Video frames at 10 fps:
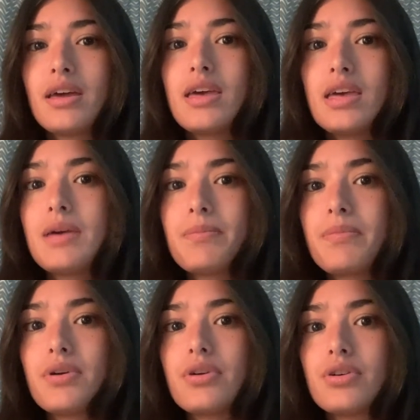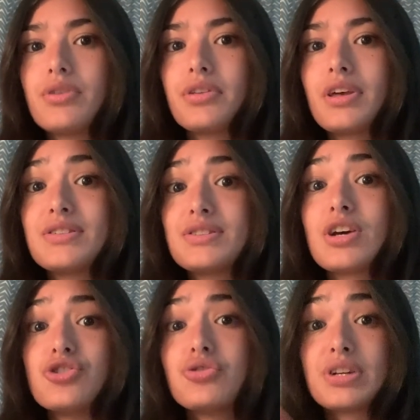keep your like
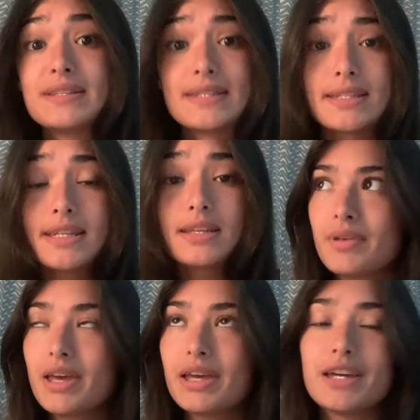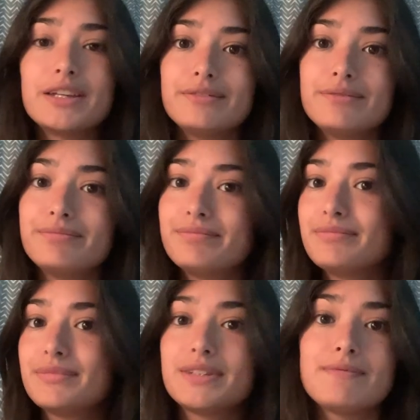schedule consistent. Again,
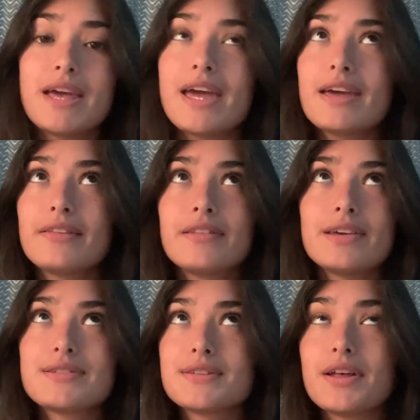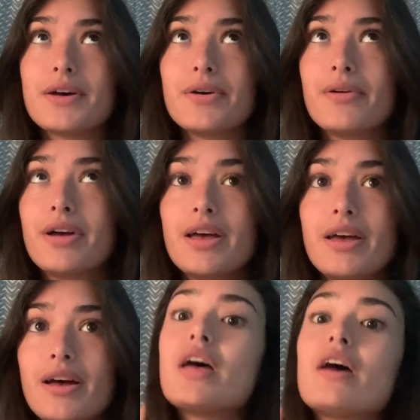taking things slow
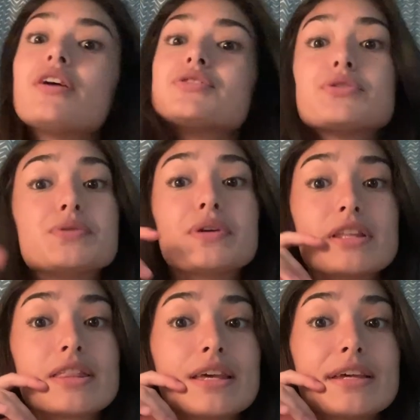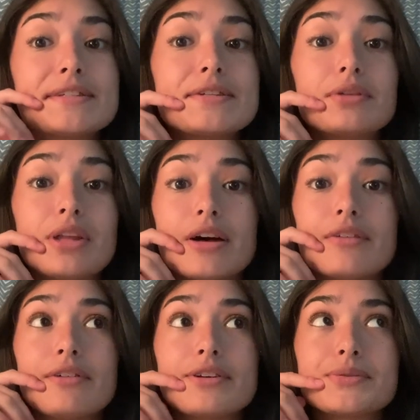and also doing the things you
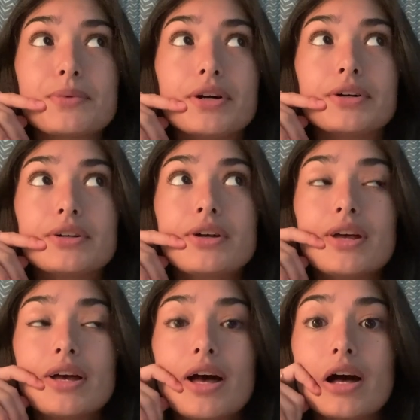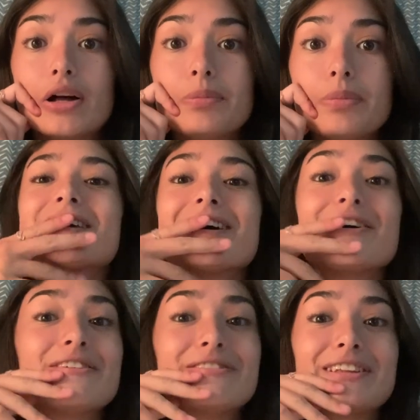love as well help.
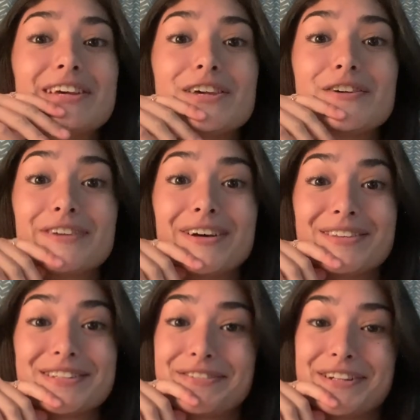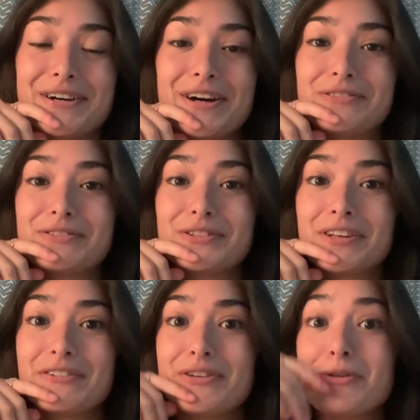Hopefully you found this video helpful
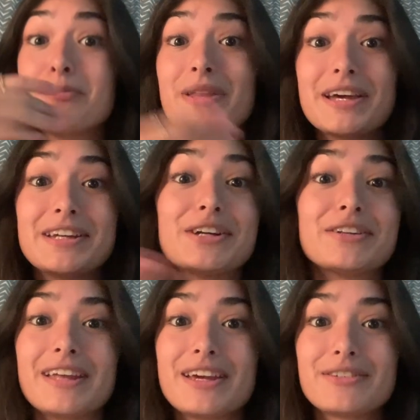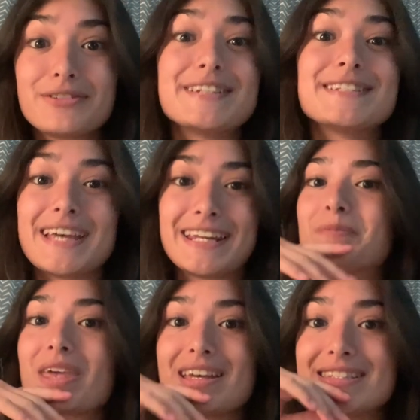if you plan on like
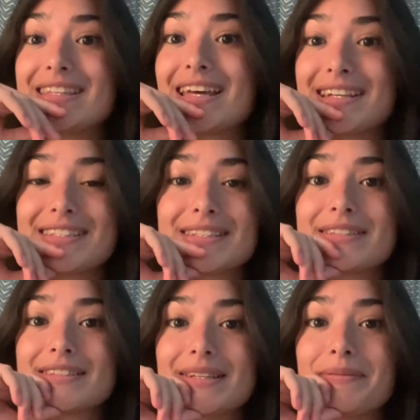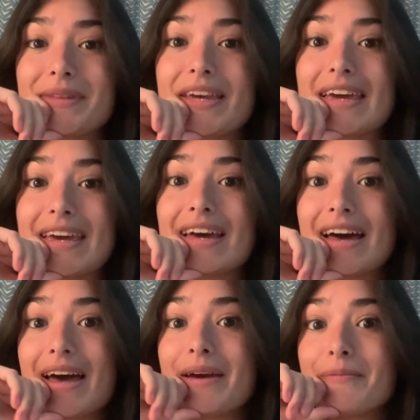resetting because that is something
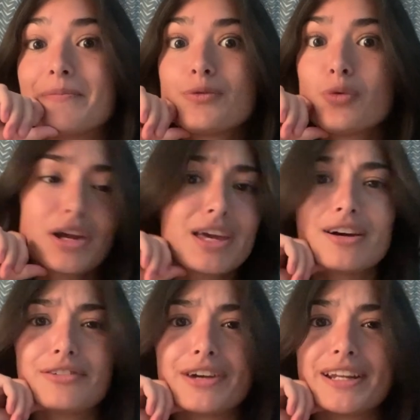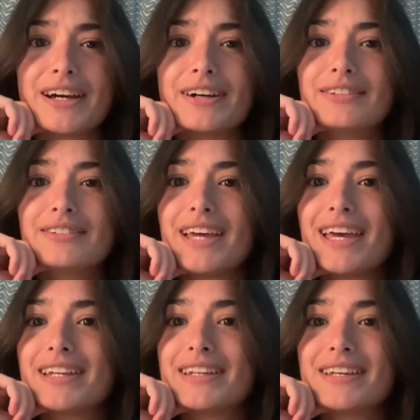I'm working on right now
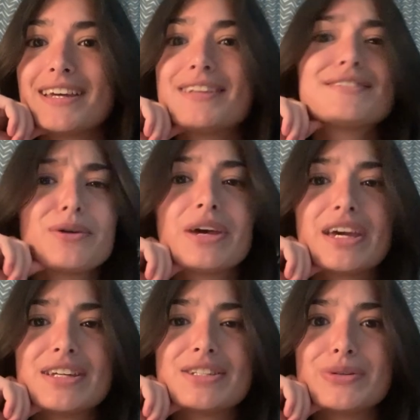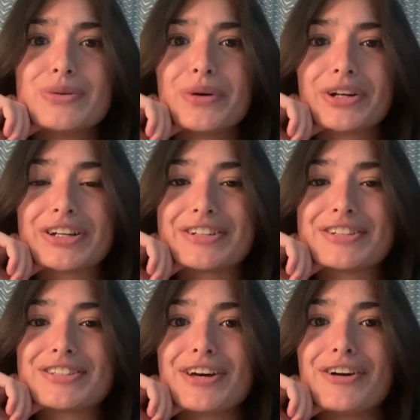and it is okay to work on
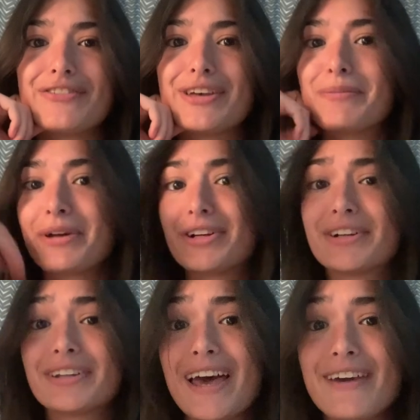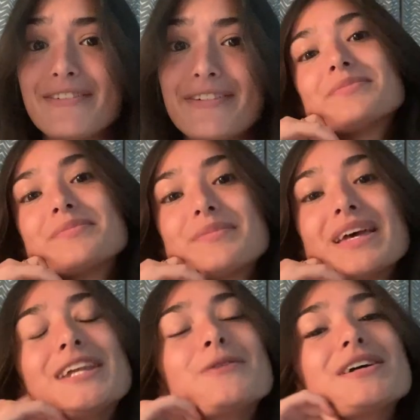yourself and better your life. But
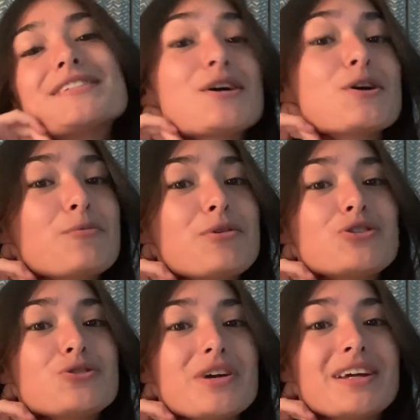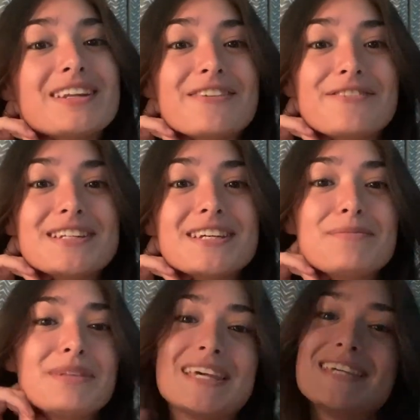anyways, I hope you enjoyed and if you did,
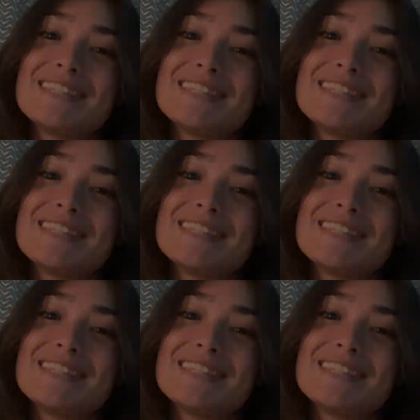please